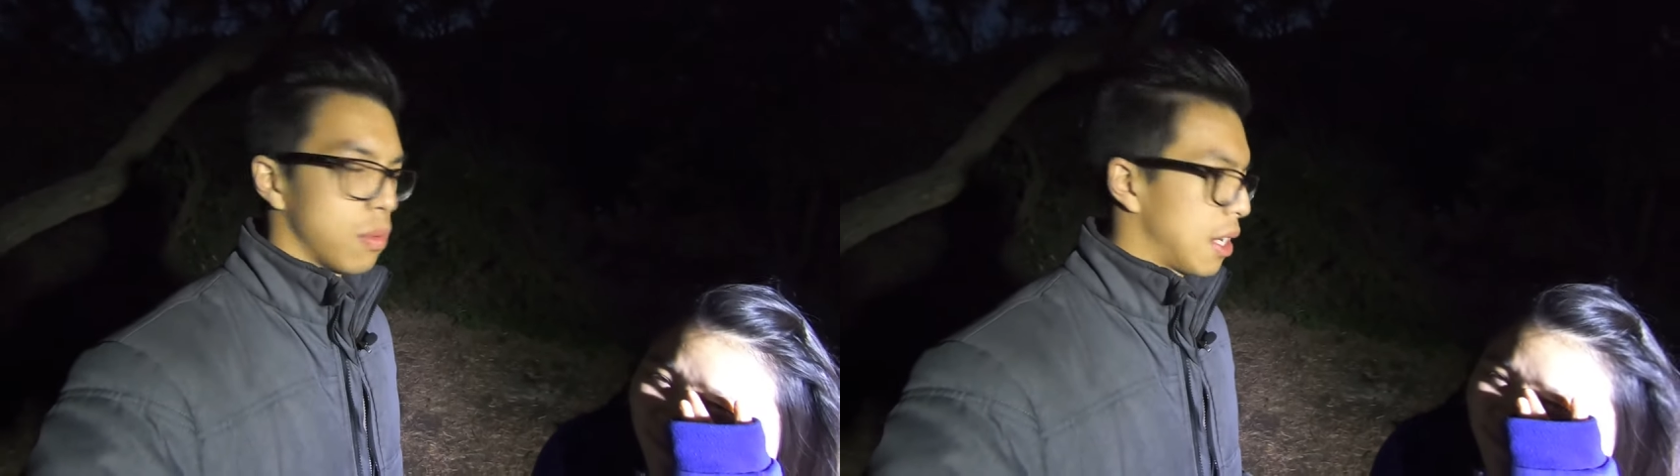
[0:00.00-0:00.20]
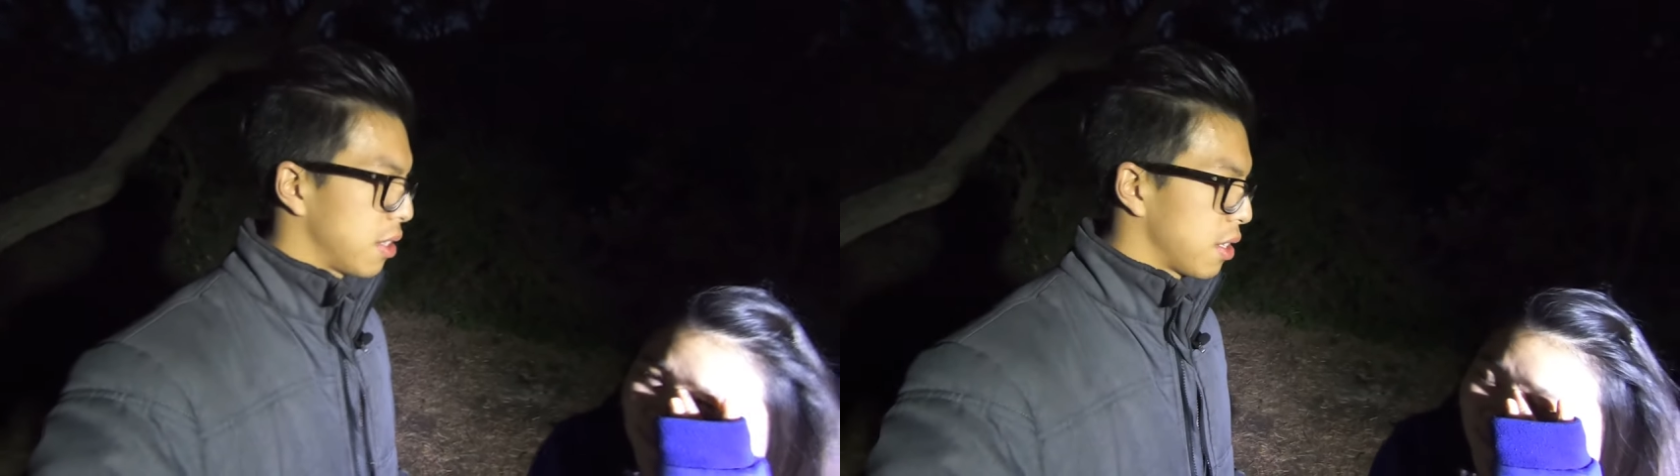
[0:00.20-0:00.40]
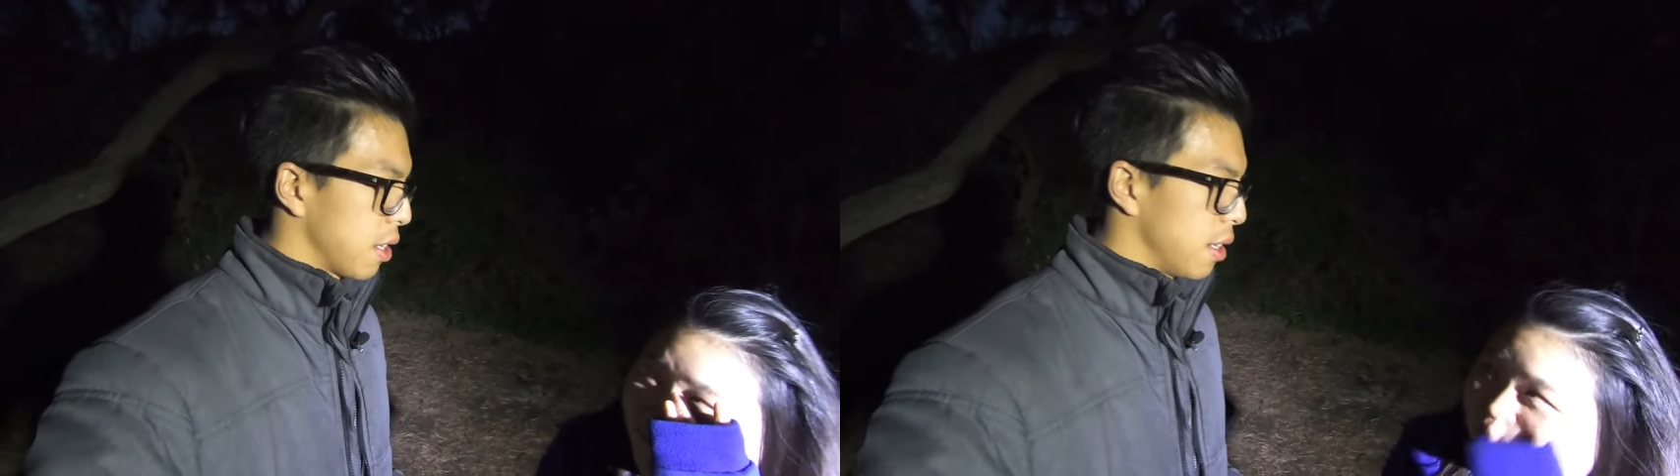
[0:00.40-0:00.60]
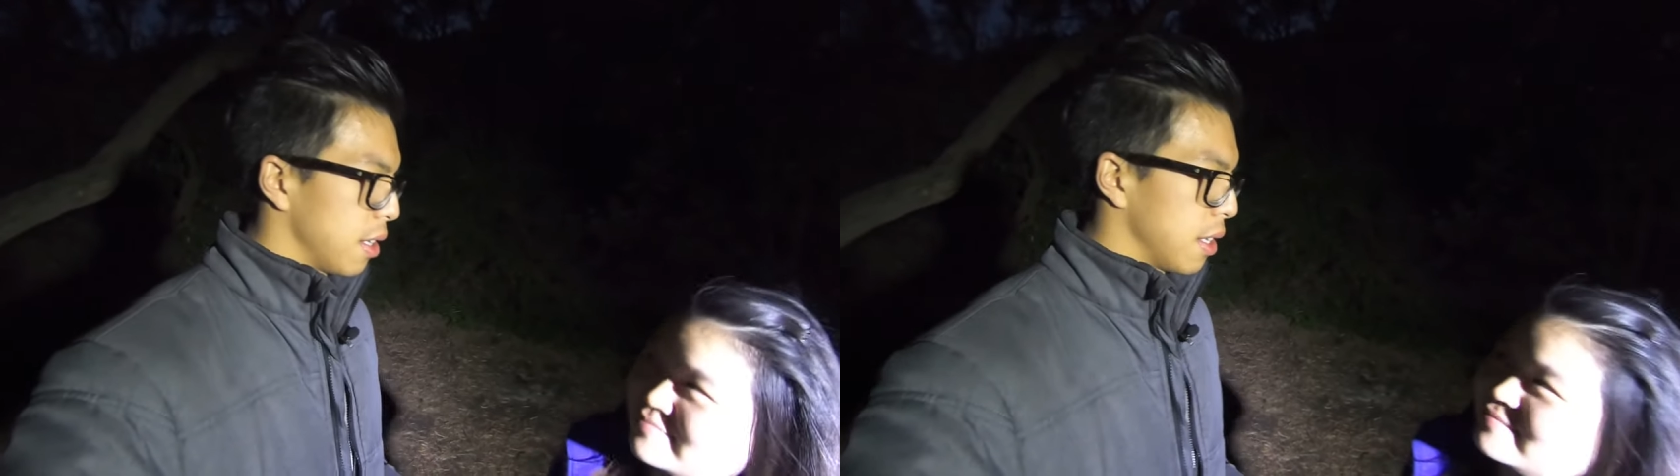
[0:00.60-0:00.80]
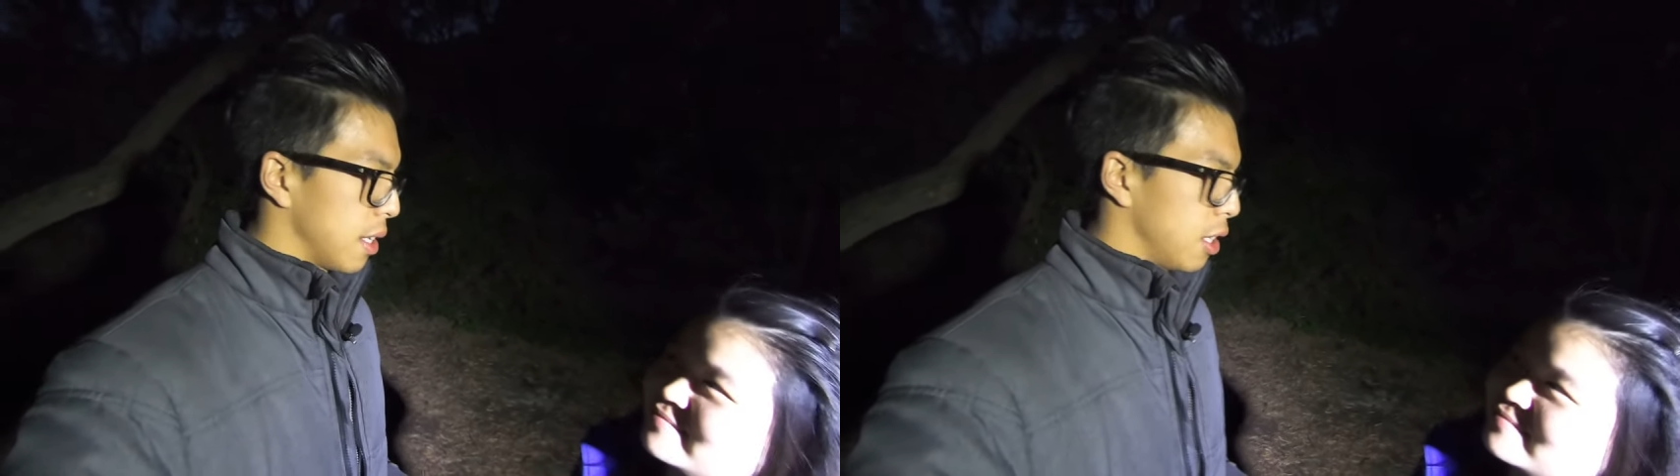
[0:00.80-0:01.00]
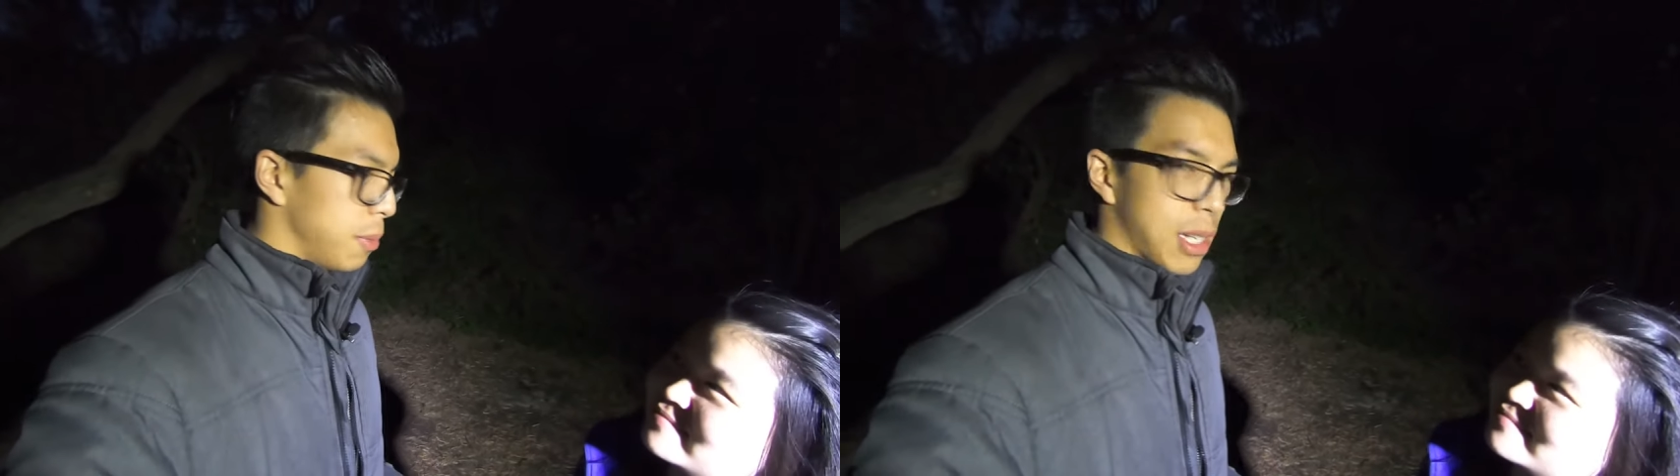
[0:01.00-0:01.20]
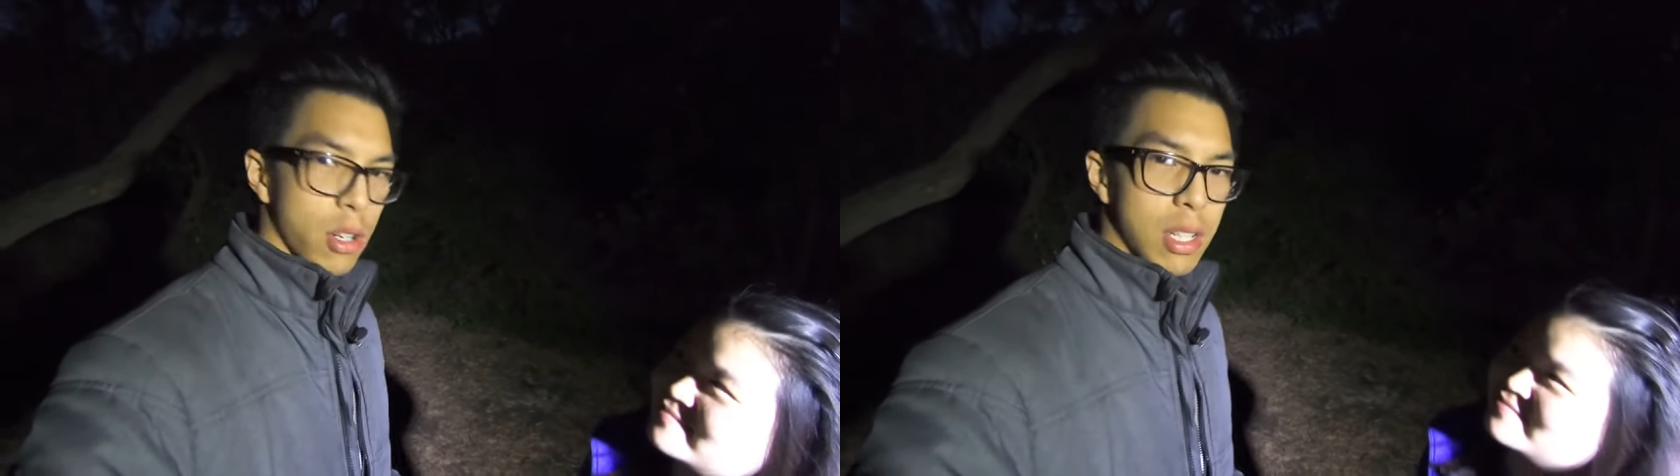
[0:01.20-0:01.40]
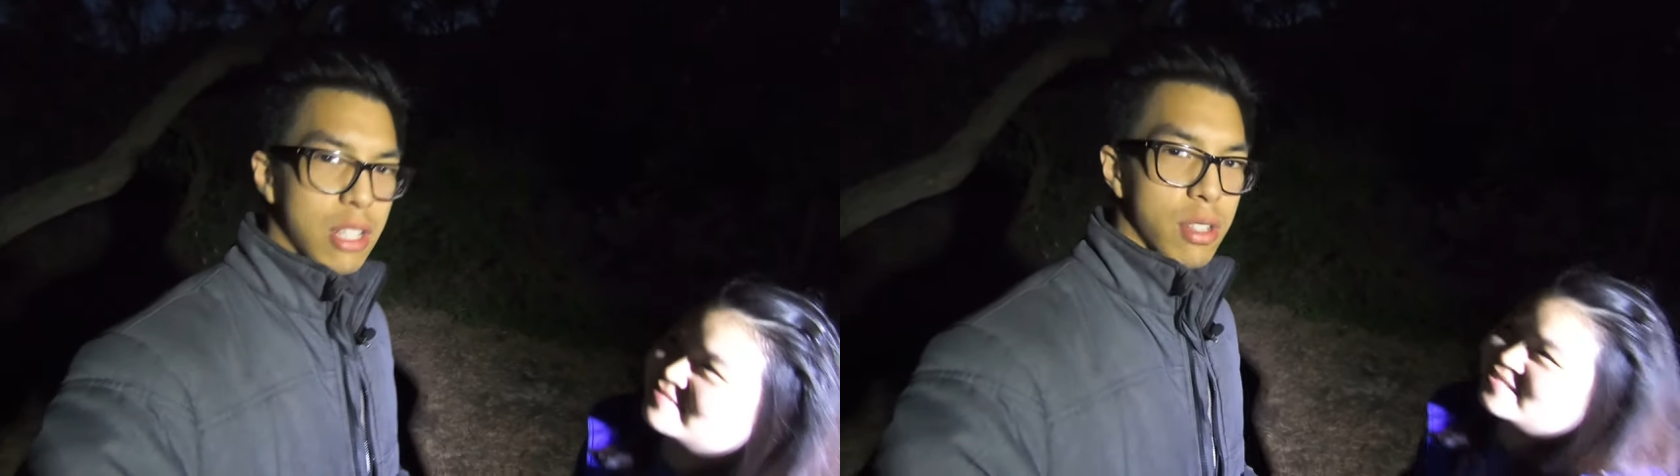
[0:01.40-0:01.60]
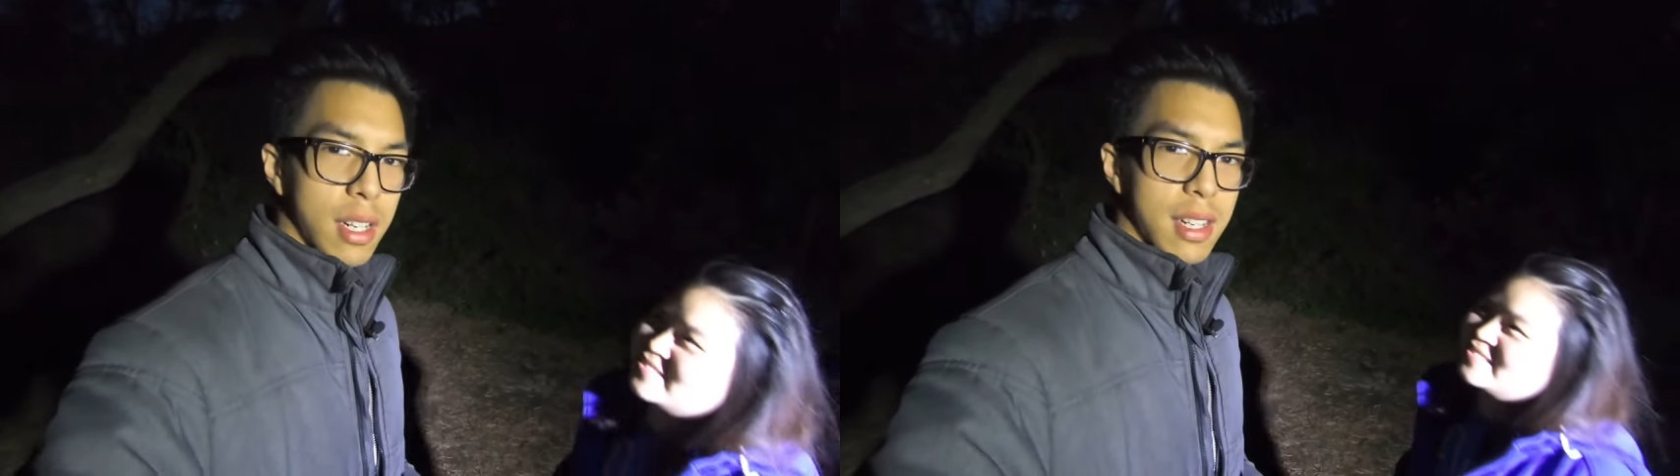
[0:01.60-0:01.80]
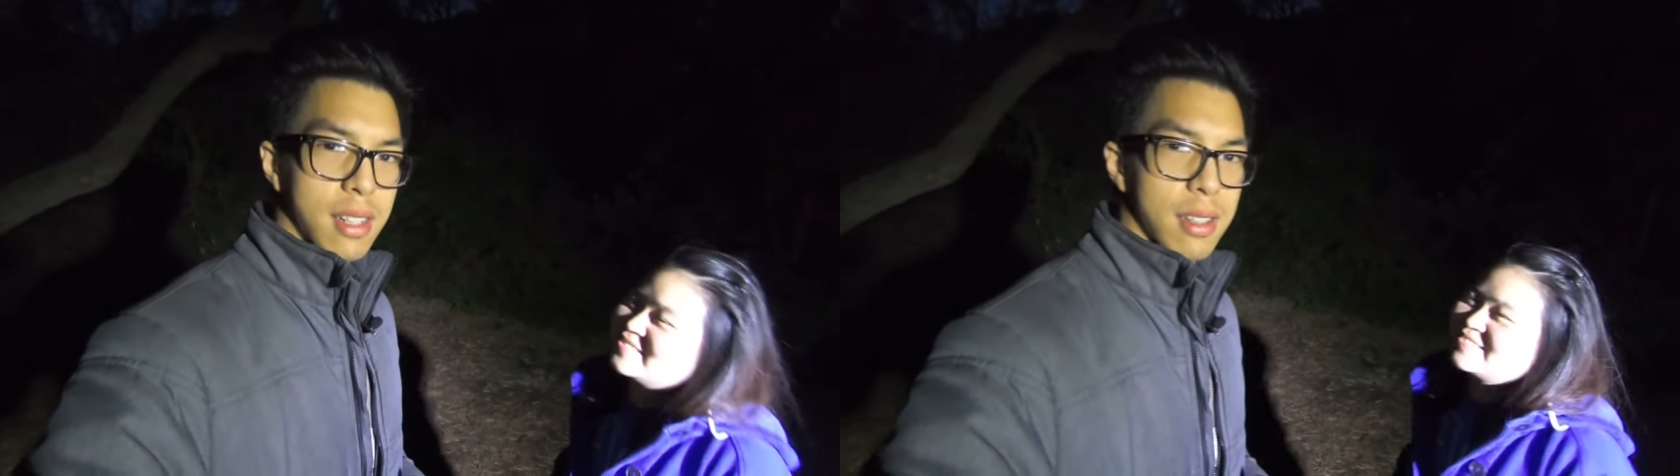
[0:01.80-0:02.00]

rest a little bit early tonight.